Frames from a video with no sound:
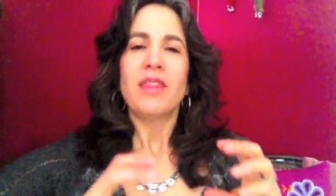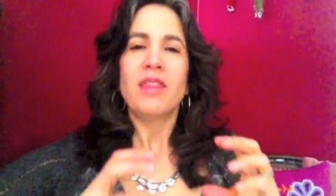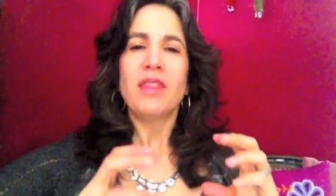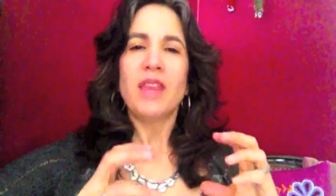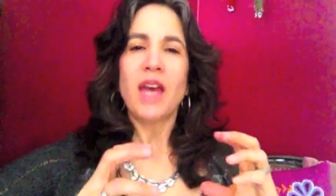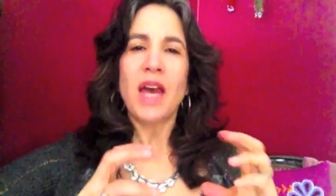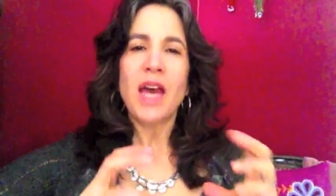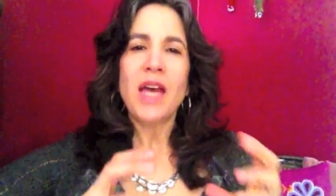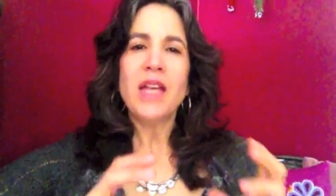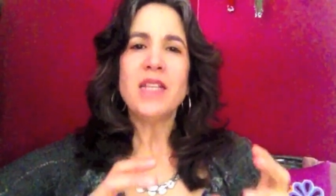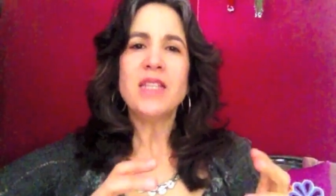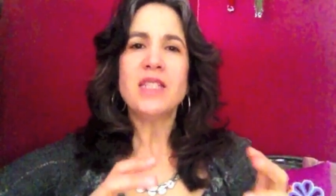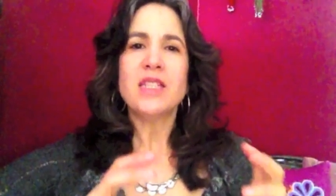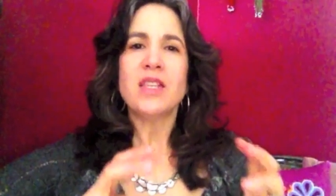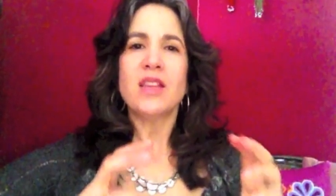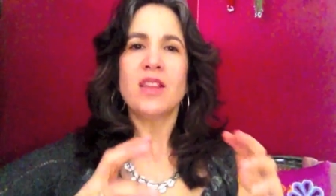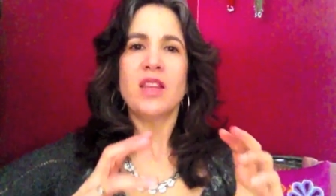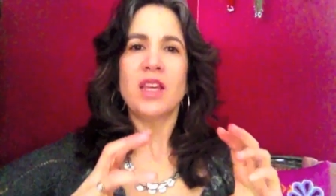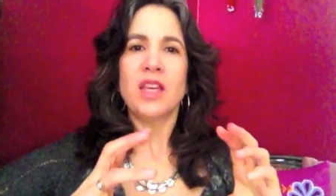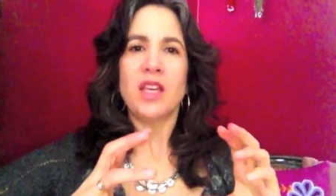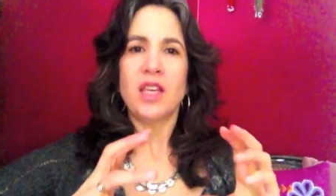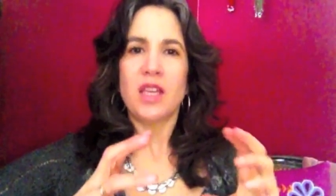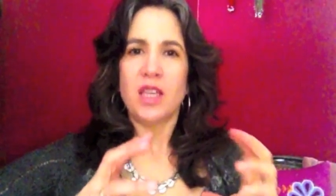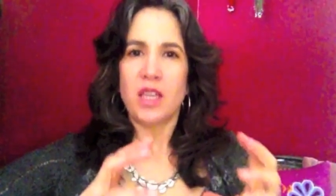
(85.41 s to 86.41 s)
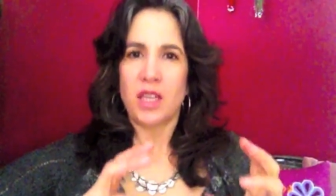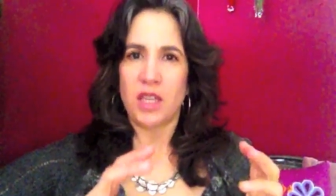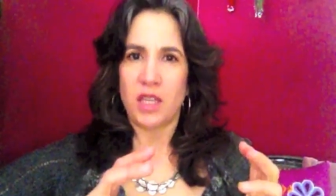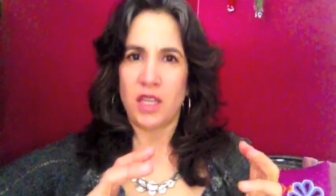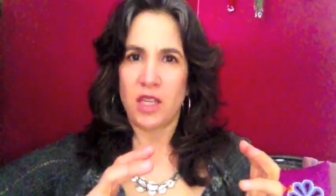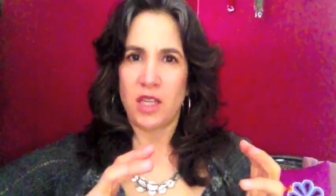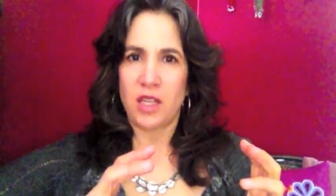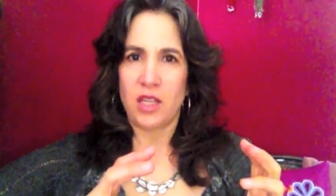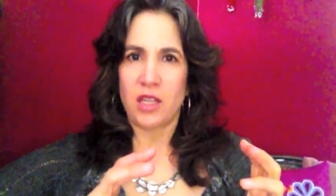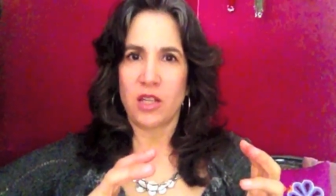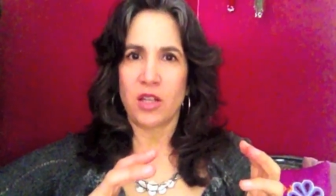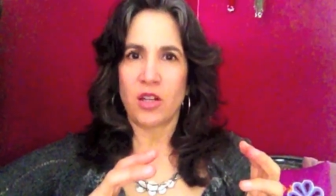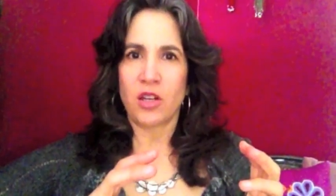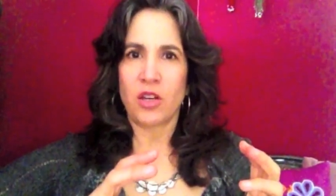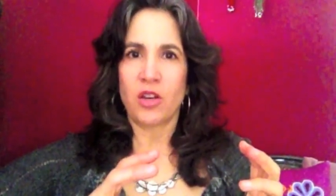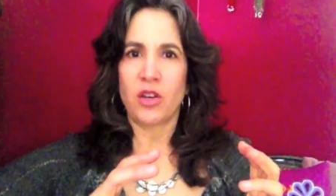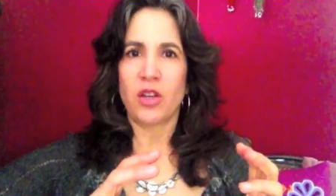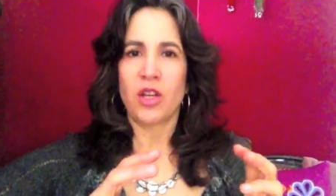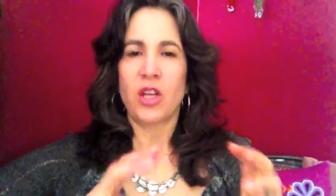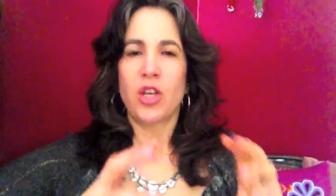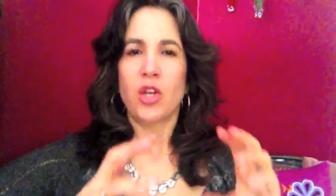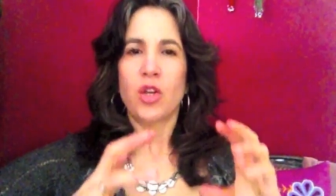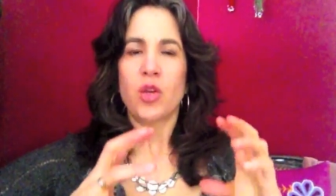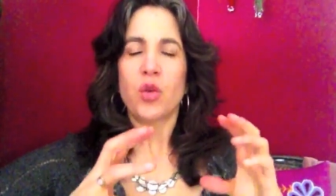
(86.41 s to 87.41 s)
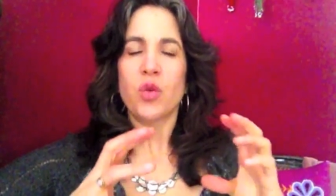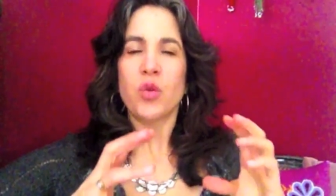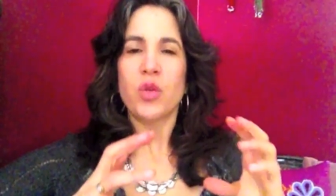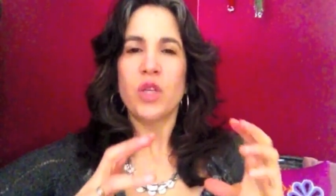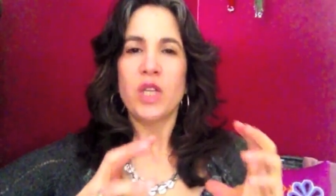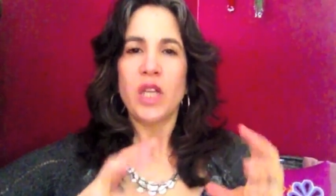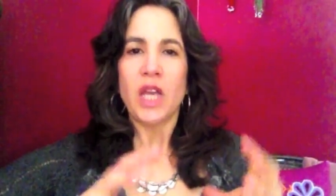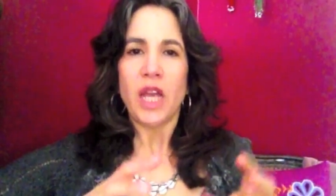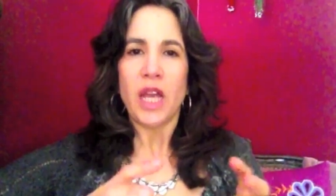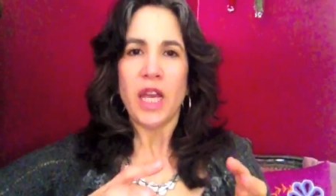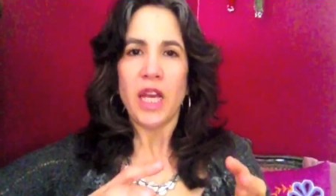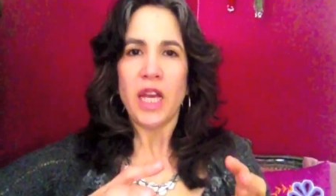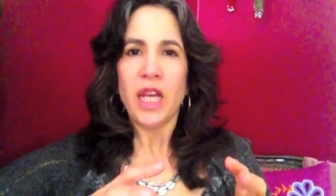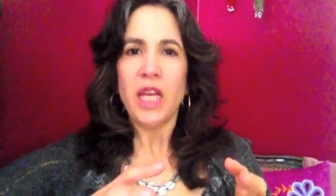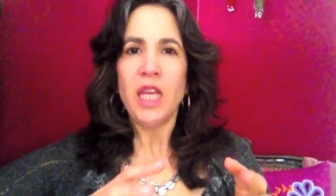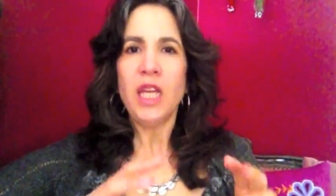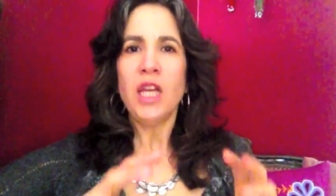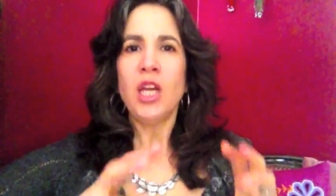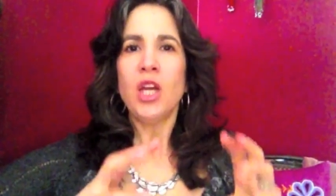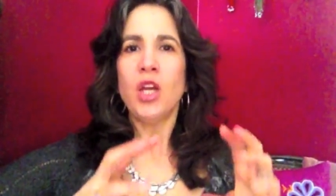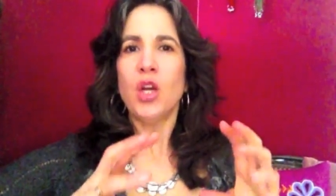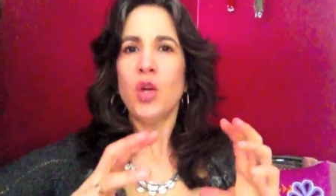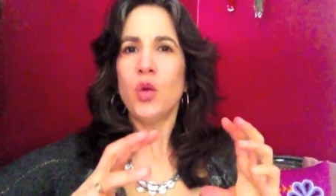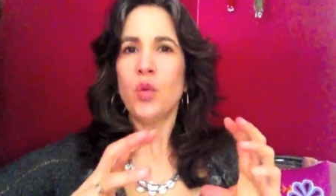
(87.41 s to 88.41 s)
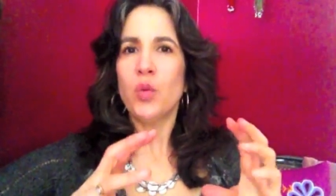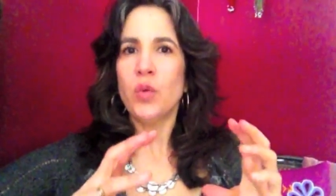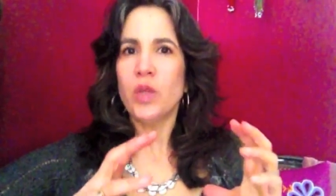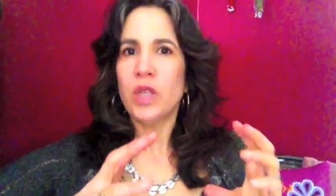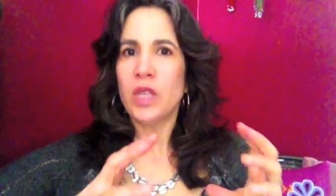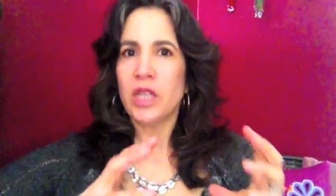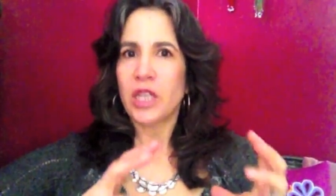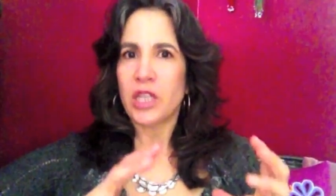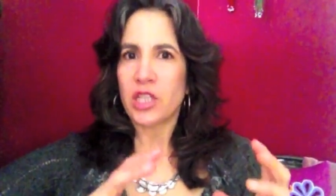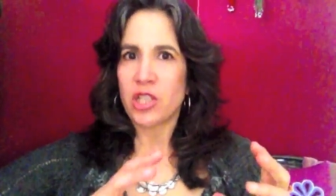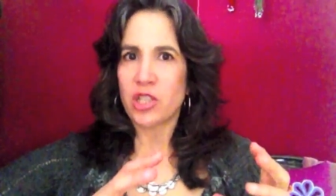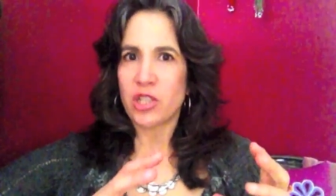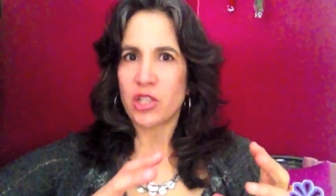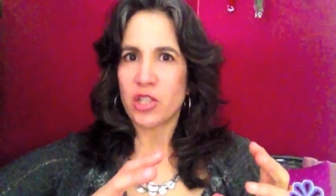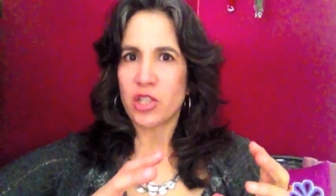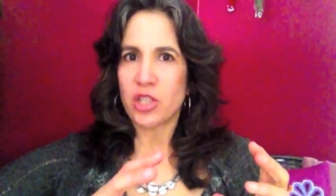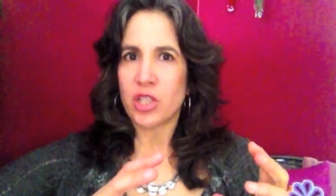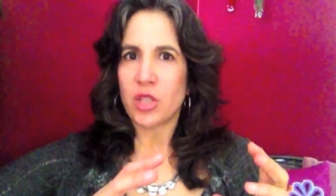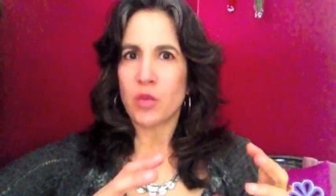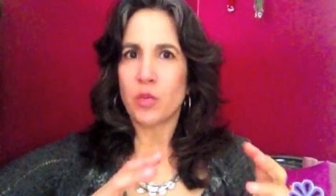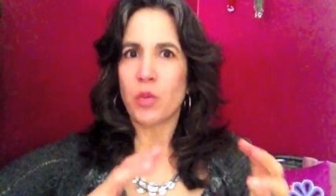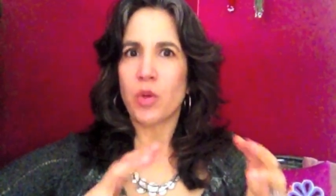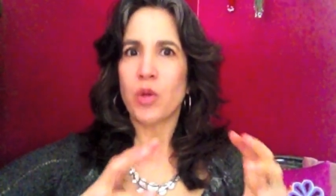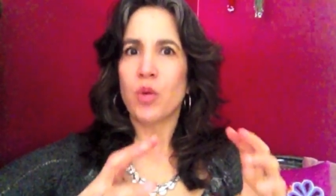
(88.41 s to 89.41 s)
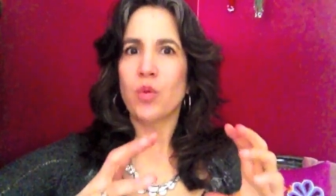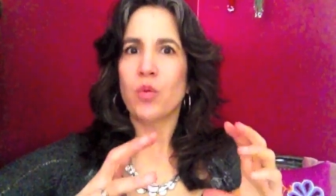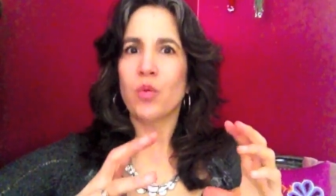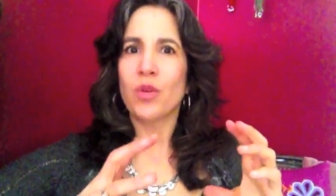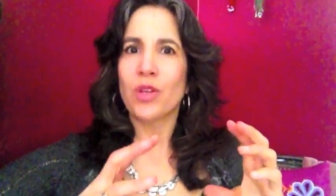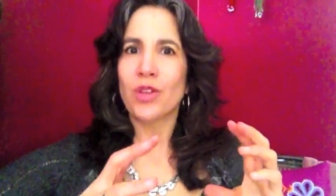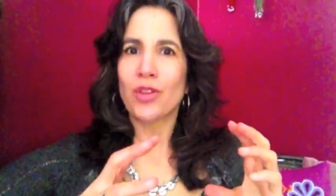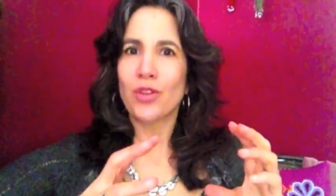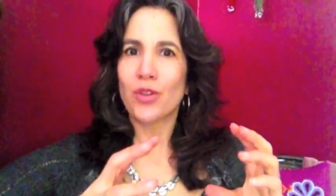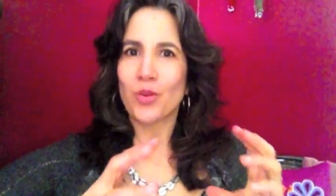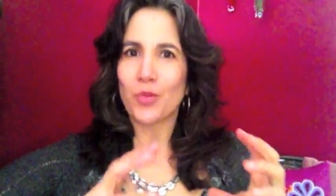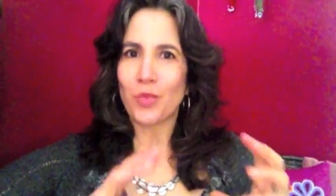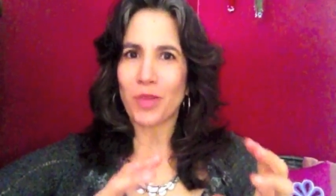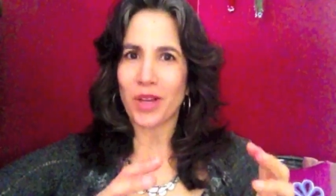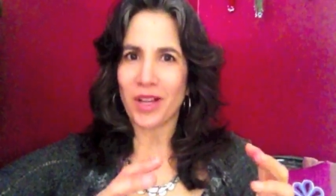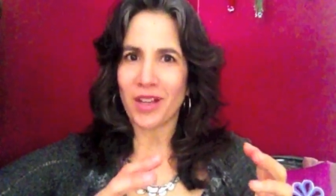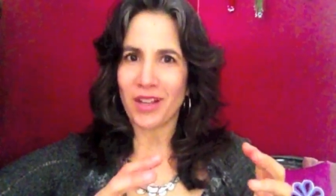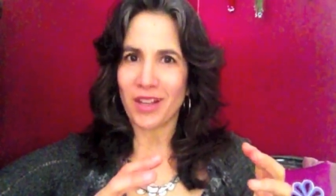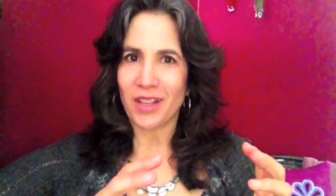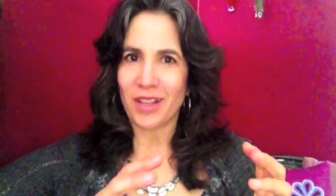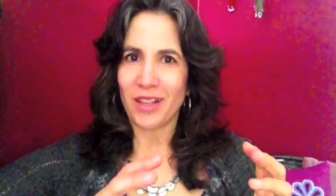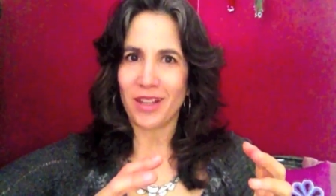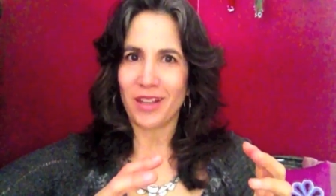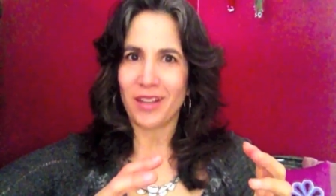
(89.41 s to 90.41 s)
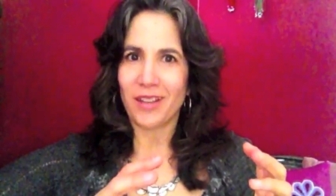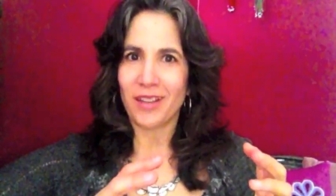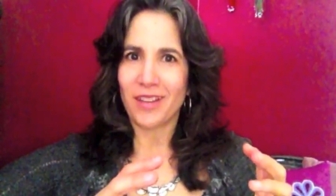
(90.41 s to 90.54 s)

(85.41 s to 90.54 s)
That's the key here creating a relationship with your body.